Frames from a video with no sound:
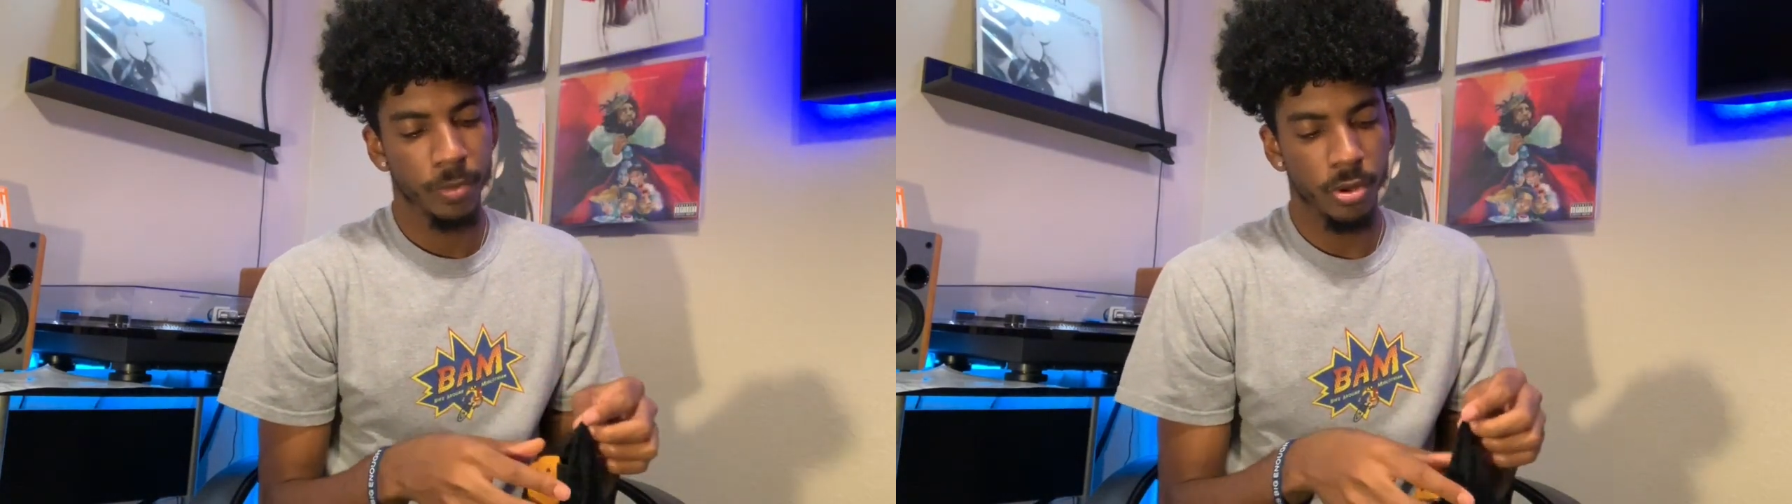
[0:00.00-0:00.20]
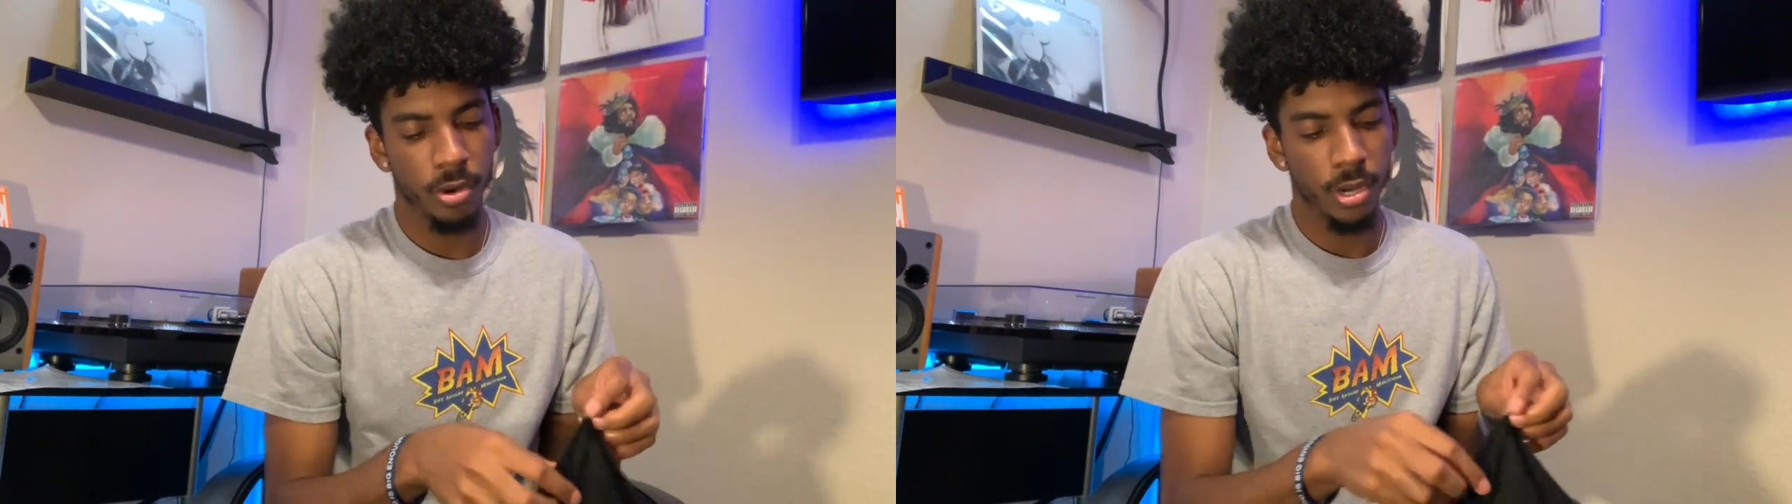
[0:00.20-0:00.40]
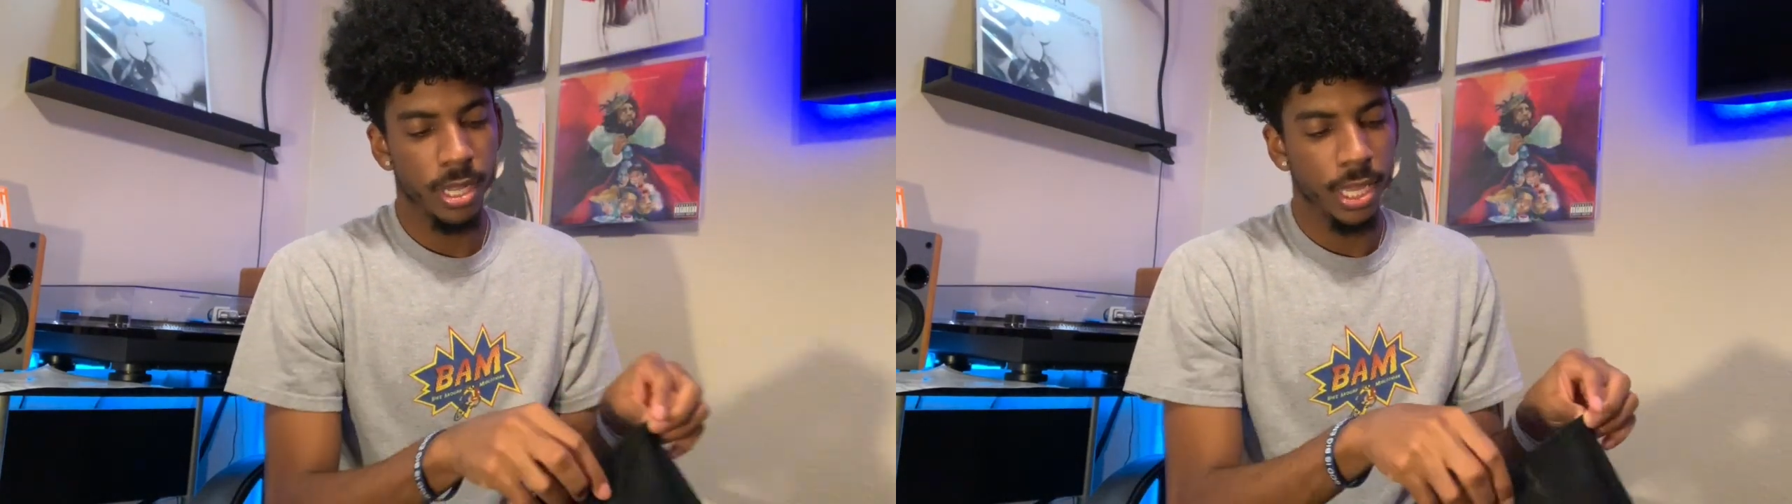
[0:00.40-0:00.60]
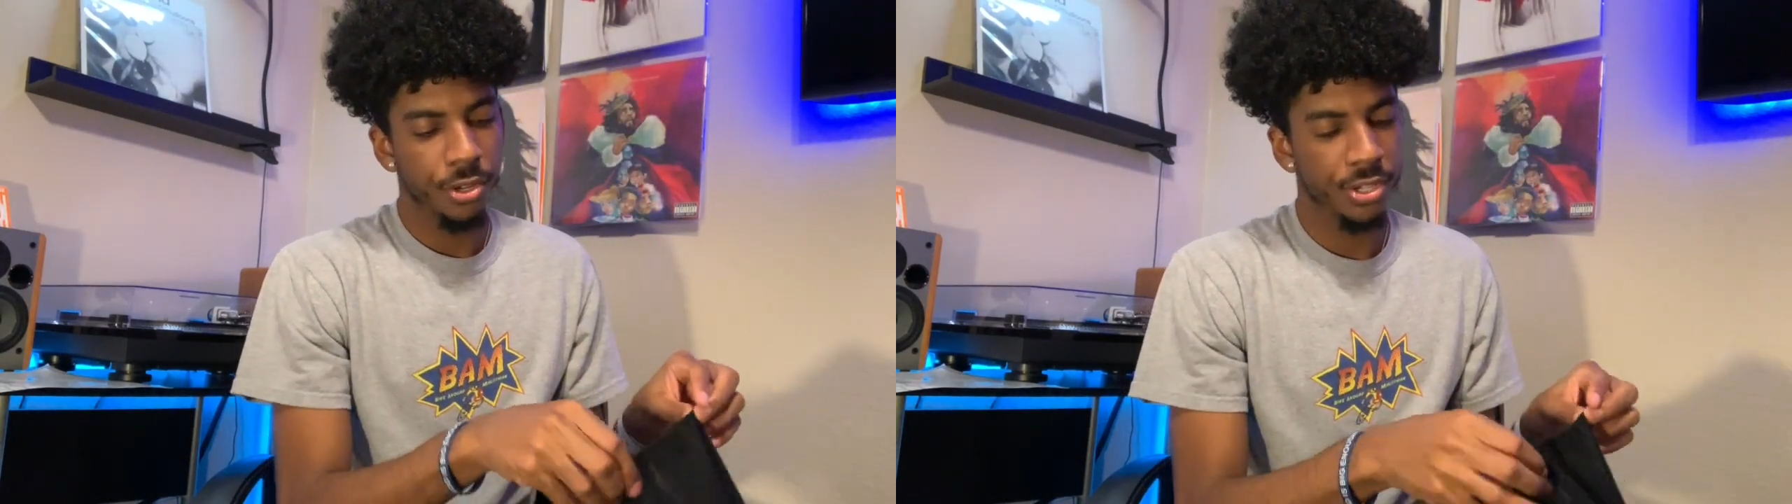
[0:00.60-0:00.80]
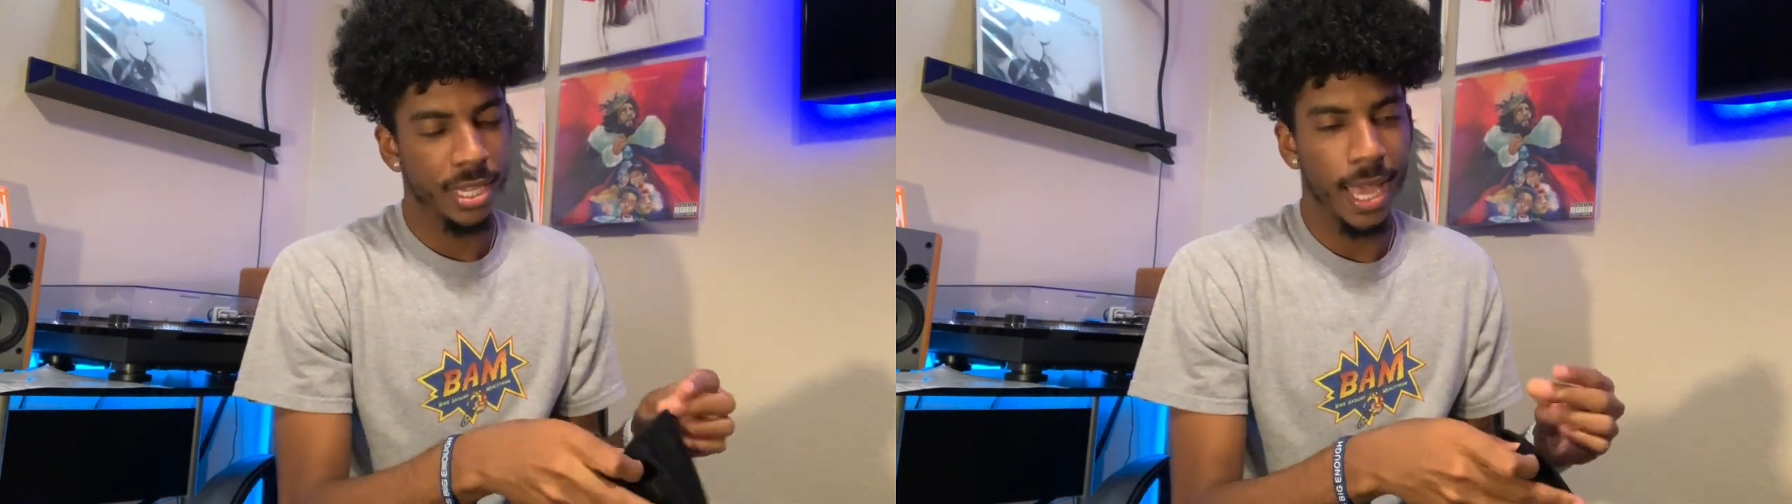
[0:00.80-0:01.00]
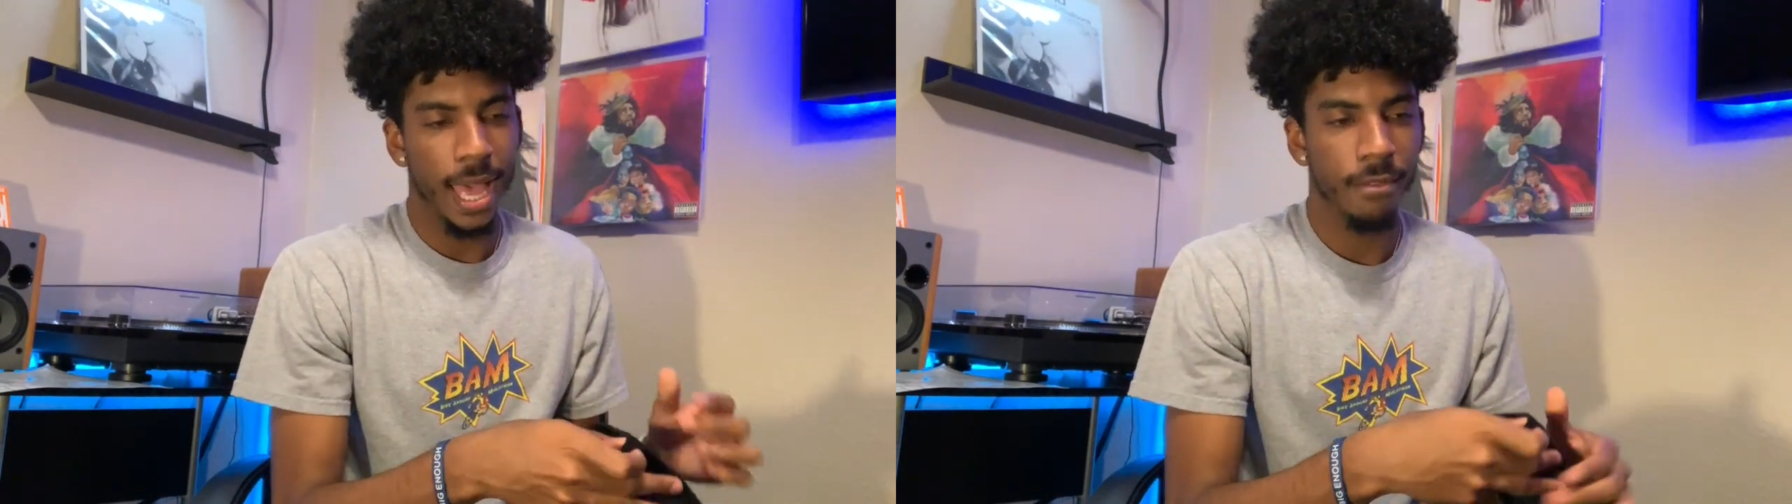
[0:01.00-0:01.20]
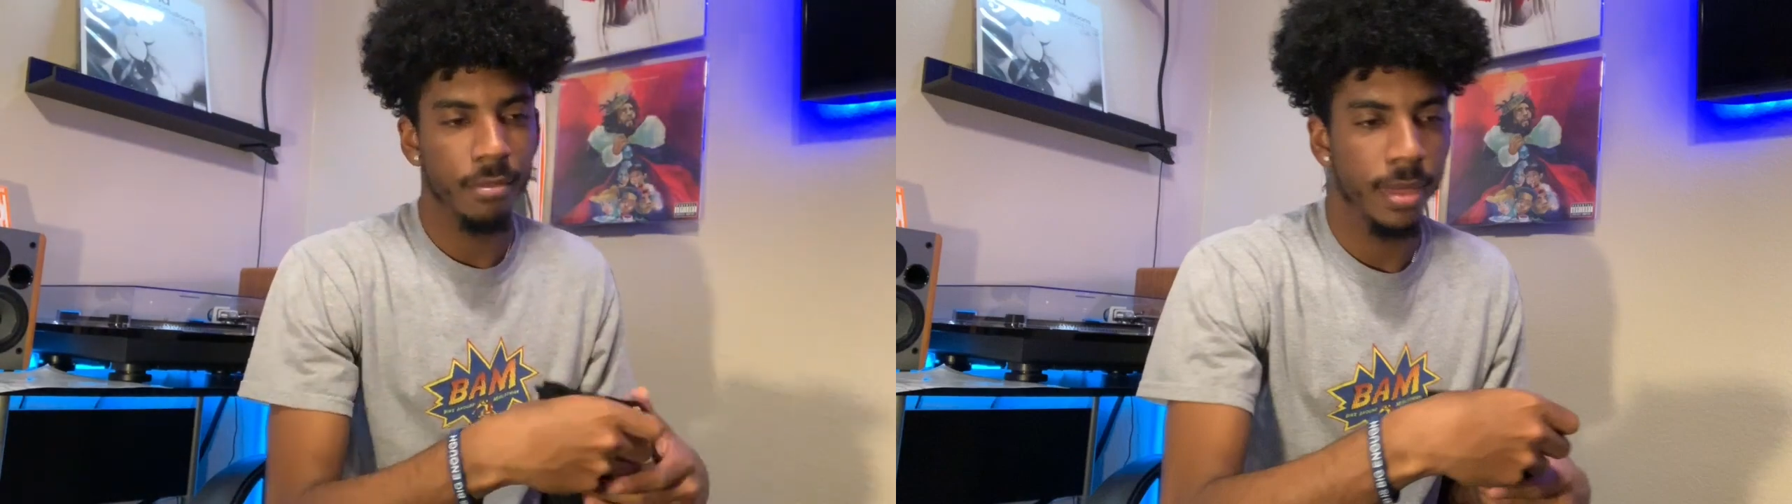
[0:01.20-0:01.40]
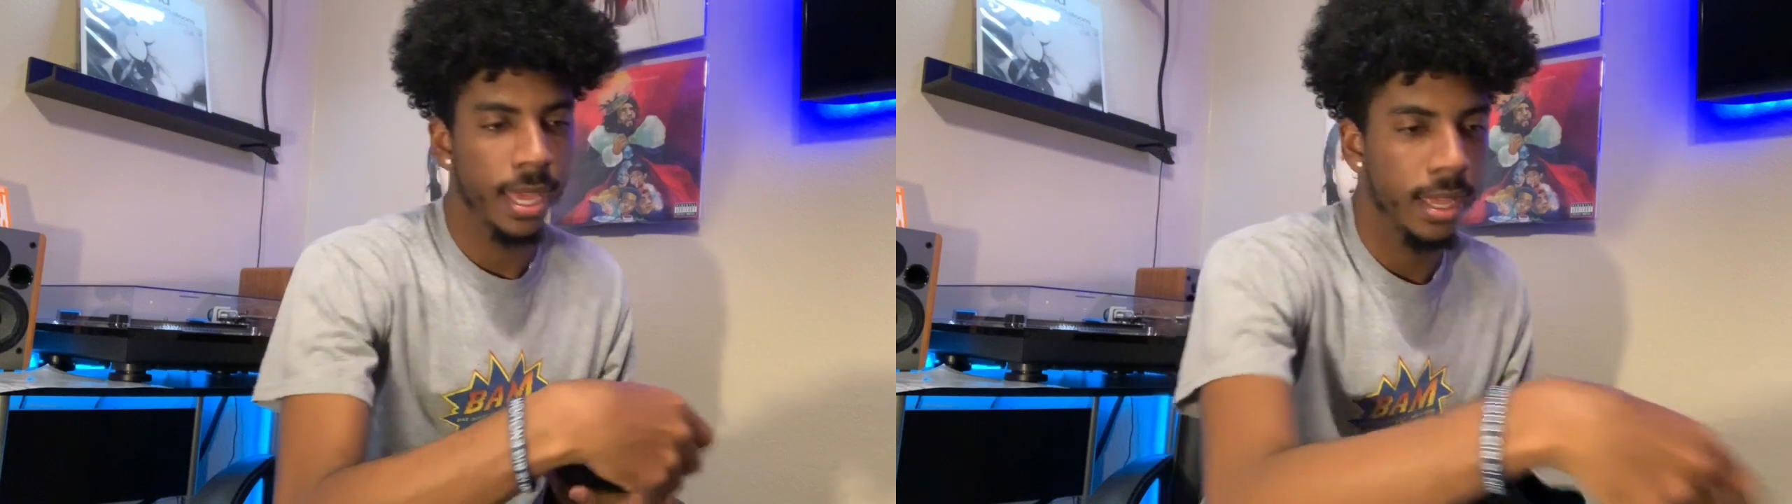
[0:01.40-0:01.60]
or they usually have
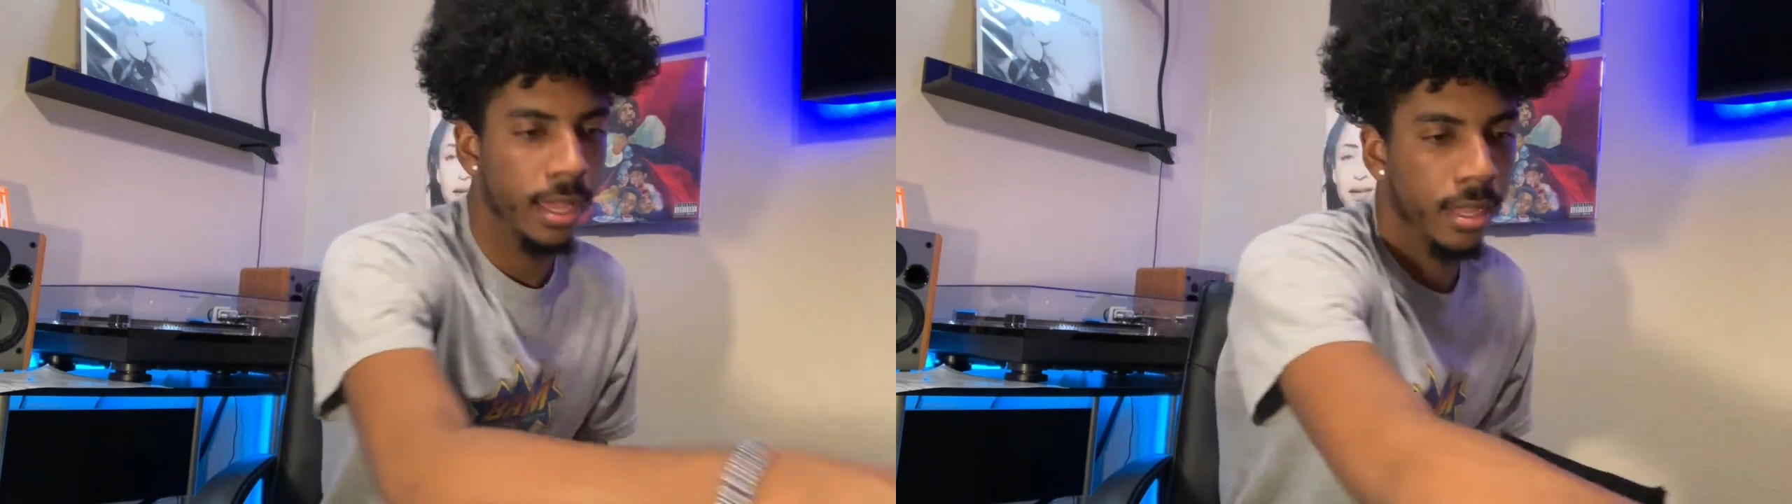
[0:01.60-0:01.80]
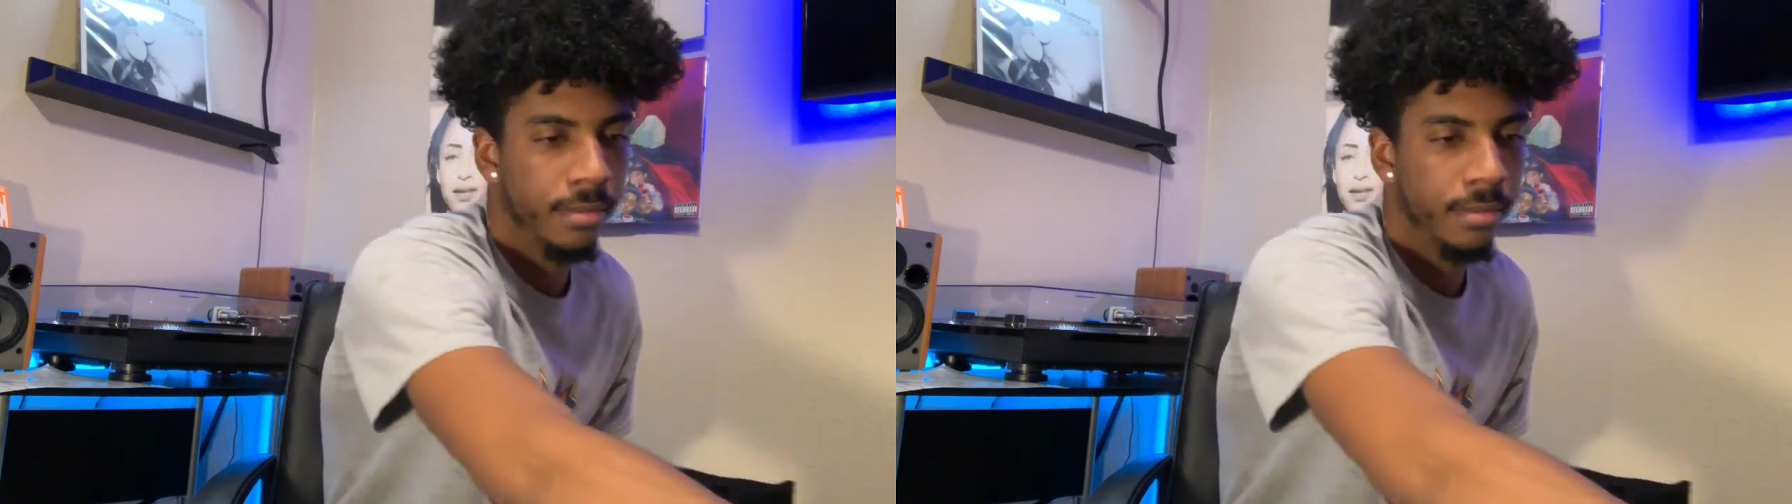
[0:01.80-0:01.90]
them at